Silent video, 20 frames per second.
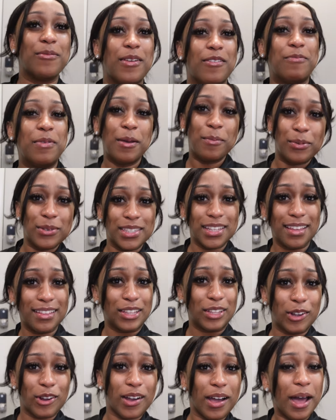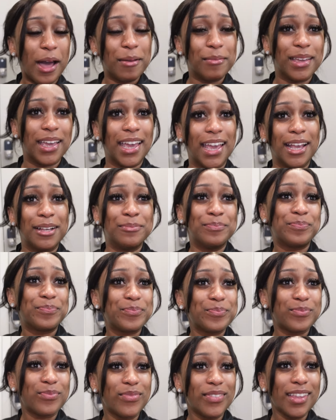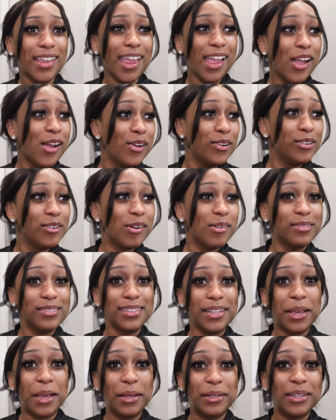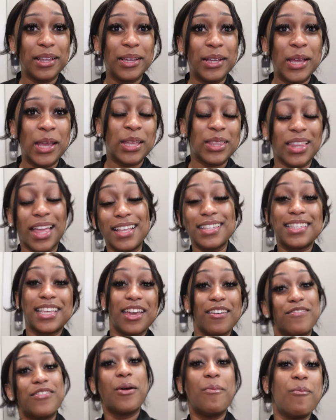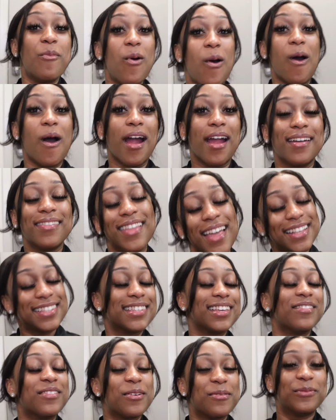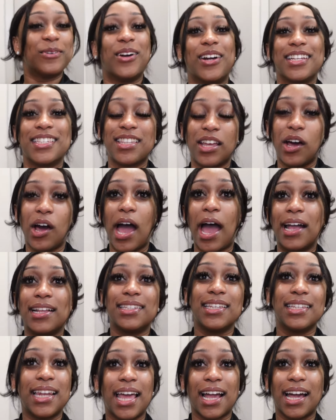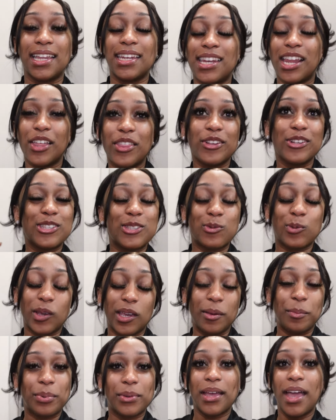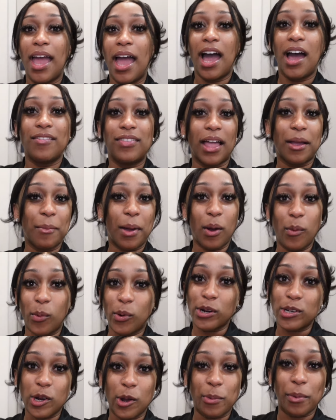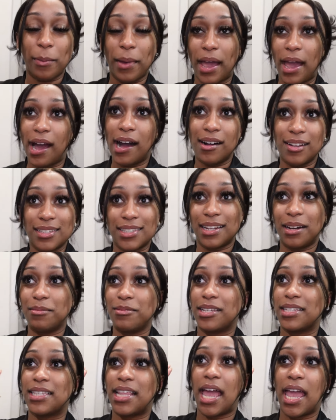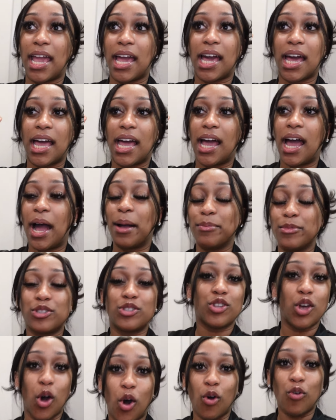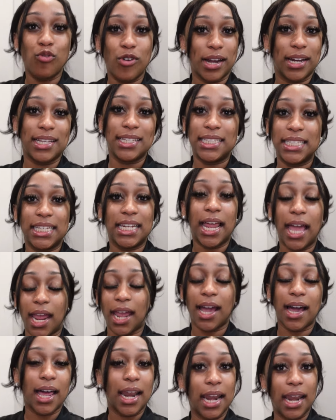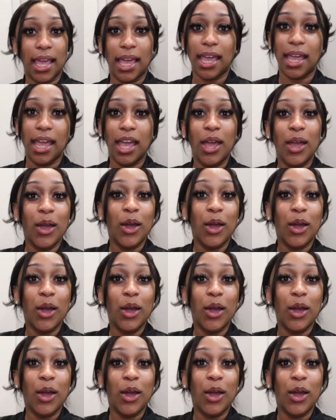if, if people say that they're coming, you know what I'm saying? Let's give them more, let's give them more. So I did like another sweep of like my wardrobe in my house and I'm just like, I'm so ready to like let